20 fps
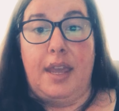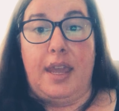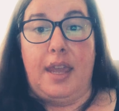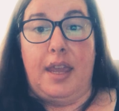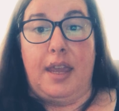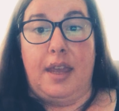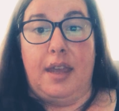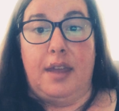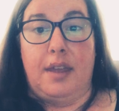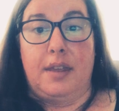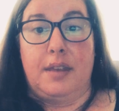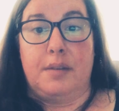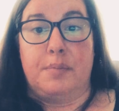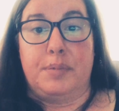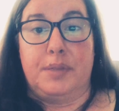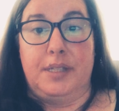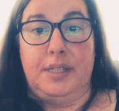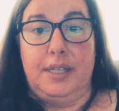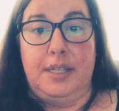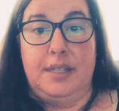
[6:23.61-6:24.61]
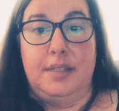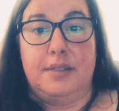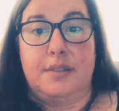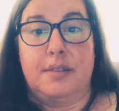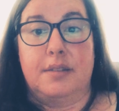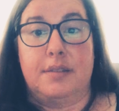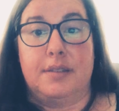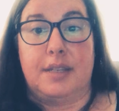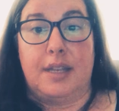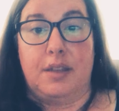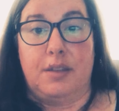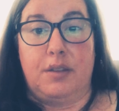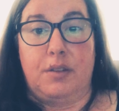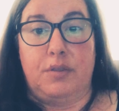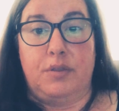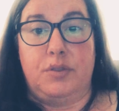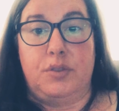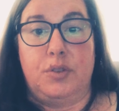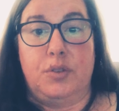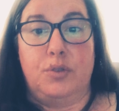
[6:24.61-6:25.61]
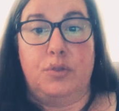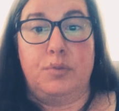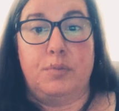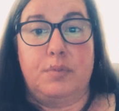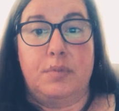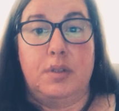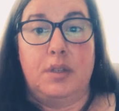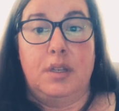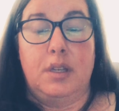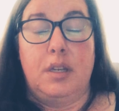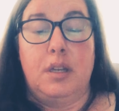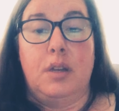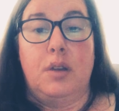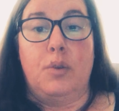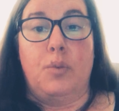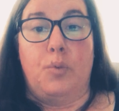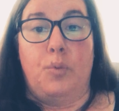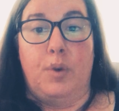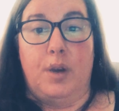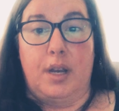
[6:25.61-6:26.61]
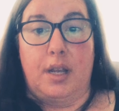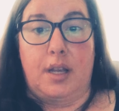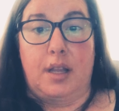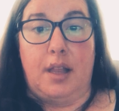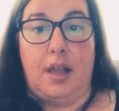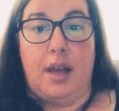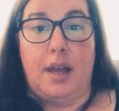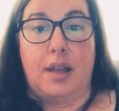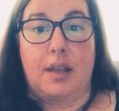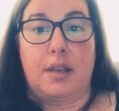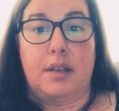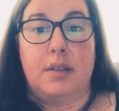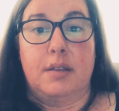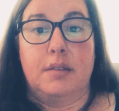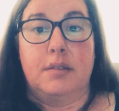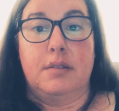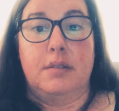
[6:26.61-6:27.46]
and please download Zoom 1 o'clock